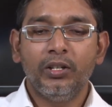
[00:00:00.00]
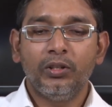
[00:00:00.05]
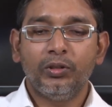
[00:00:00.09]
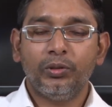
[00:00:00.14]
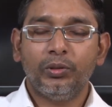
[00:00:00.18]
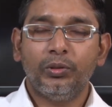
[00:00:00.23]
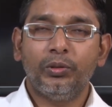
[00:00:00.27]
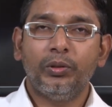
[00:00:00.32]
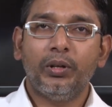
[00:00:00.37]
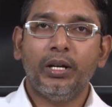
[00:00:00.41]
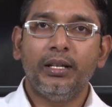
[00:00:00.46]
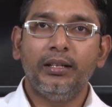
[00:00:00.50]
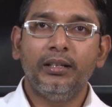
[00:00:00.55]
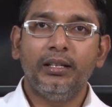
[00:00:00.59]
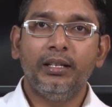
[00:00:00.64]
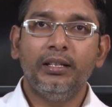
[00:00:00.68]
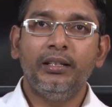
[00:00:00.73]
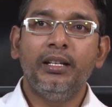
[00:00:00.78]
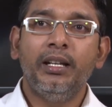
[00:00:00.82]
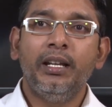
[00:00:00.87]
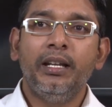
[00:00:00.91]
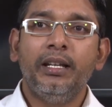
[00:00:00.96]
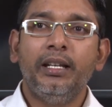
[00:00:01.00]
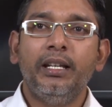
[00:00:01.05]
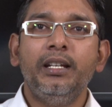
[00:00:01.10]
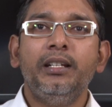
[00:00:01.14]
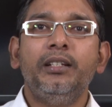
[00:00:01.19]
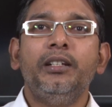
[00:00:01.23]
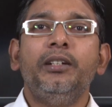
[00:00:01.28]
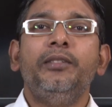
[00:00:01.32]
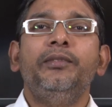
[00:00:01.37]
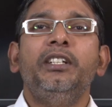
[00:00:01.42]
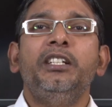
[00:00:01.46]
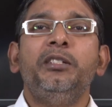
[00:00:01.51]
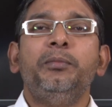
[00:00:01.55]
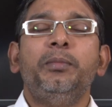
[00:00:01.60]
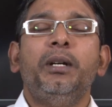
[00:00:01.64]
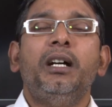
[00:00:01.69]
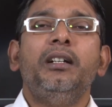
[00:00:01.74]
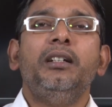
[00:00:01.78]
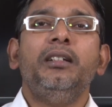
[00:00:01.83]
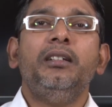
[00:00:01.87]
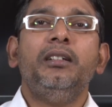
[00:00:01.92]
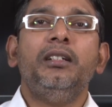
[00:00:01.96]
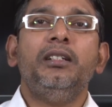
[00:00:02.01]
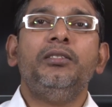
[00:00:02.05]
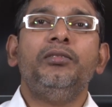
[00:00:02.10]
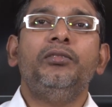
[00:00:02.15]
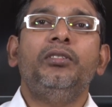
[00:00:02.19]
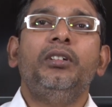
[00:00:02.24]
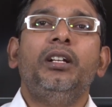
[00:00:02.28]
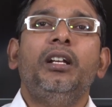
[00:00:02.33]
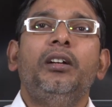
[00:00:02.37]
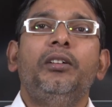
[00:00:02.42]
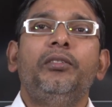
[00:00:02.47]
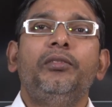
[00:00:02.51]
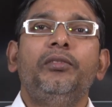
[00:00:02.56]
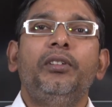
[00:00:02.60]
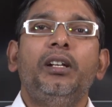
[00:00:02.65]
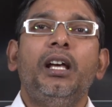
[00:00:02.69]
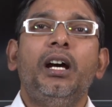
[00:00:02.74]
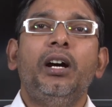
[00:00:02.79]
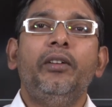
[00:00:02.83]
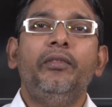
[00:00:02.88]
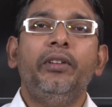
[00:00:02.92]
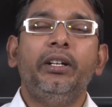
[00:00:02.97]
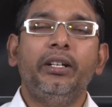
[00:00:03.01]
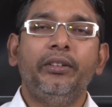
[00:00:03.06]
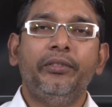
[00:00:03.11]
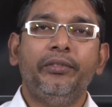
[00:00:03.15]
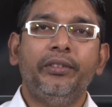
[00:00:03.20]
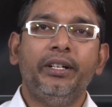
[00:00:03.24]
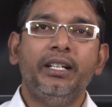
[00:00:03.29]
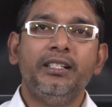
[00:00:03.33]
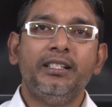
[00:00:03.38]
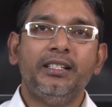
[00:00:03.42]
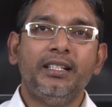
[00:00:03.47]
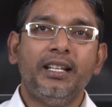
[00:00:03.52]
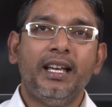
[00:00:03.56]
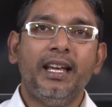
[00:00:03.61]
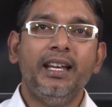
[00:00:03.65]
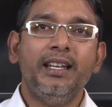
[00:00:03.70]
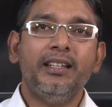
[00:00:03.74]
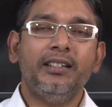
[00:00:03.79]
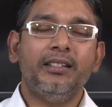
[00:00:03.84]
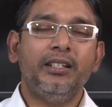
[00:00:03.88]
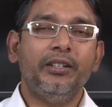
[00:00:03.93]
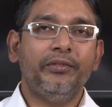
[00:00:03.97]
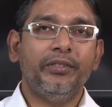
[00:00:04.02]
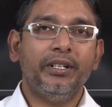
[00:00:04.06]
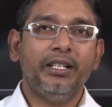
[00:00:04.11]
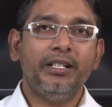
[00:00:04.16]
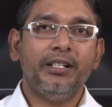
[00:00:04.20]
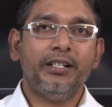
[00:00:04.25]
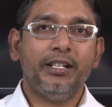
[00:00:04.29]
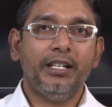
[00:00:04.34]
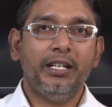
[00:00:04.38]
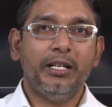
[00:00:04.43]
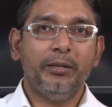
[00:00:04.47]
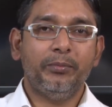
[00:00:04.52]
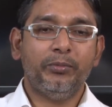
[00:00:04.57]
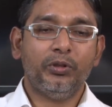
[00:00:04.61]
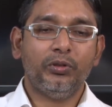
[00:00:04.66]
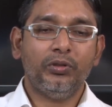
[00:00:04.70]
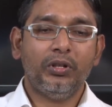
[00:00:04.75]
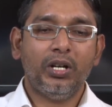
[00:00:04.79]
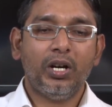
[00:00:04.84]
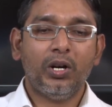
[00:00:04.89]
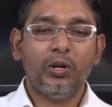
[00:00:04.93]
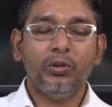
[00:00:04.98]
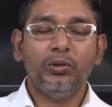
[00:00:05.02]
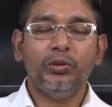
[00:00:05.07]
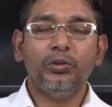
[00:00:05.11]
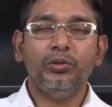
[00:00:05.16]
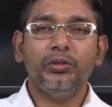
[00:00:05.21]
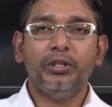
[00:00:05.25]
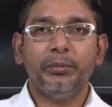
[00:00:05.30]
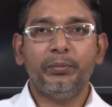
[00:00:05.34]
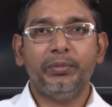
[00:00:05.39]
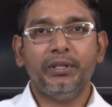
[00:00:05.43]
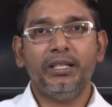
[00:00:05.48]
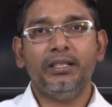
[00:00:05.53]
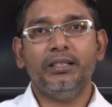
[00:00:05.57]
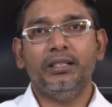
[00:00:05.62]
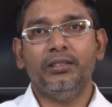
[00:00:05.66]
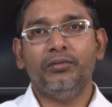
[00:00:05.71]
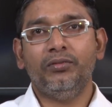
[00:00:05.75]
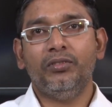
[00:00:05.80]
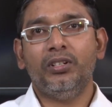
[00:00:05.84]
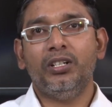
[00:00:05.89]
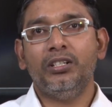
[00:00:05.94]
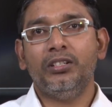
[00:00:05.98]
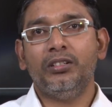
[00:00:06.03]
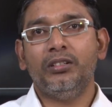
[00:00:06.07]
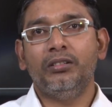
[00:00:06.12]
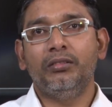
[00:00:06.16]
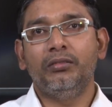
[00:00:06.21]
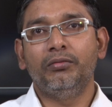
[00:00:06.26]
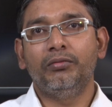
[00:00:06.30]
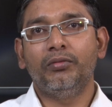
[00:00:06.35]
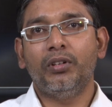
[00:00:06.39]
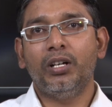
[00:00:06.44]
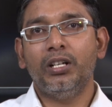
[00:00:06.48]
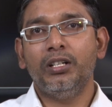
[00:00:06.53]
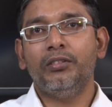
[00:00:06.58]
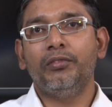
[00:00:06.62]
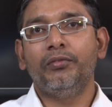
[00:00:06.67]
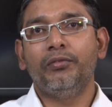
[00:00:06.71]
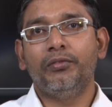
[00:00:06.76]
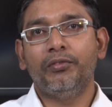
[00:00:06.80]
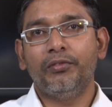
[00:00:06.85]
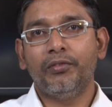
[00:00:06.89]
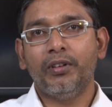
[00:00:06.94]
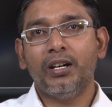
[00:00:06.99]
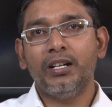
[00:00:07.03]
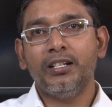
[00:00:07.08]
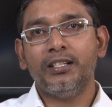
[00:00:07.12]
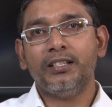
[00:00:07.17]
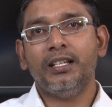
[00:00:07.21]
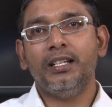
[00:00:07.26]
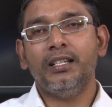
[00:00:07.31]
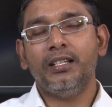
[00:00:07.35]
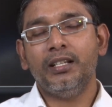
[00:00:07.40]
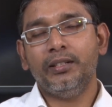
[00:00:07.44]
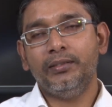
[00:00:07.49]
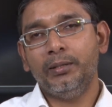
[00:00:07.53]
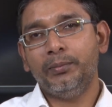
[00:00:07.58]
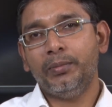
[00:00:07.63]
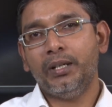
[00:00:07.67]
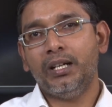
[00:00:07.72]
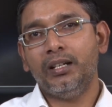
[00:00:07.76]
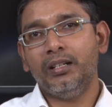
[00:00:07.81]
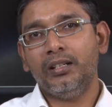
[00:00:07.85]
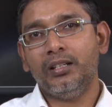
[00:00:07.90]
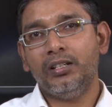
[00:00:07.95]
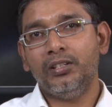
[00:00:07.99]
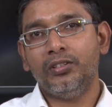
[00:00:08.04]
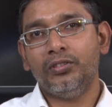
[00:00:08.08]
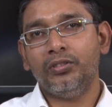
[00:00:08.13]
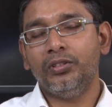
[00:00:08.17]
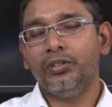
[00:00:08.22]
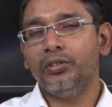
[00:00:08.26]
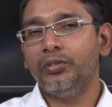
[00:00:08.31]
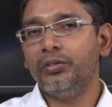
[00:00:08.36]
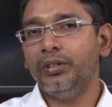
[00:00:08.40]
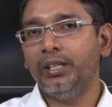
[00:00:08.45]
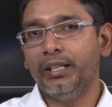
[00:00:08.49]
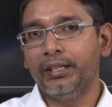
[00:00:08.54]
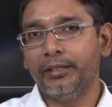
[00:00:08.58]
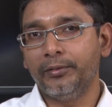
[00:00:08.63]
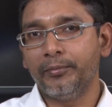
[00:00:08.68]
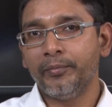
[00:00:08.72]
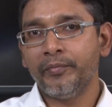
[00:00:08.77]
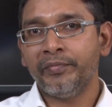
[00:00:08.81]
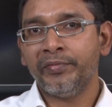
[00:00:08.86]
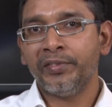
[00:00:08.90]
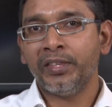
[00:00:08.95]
So, and then each of these particles would ha will have a different size, different shape. So, how to represent what, what, what size of the particle should you take.